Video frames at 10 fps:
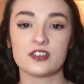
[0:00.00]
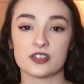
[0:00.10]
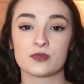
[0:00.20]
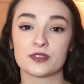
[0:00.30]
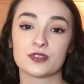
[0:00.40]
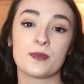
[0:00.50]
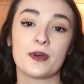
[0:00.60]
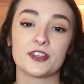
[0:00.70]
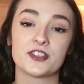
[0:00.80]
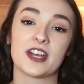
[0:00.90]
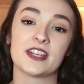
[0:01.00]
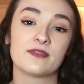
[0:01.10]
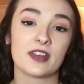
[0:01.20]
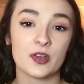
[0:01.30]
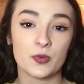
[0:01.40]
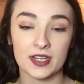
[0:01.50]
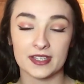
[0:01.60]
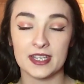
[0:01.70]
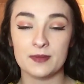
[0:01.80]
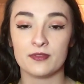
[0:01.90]
Just want to apologise very
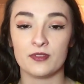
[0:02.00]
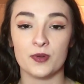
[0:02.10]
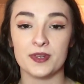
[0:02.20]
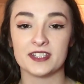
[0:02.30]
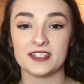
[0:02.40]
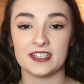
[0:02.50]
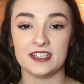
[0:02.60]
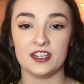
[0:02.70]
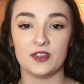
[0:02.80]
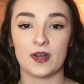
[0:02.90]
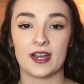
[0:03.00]
quickly before we continue.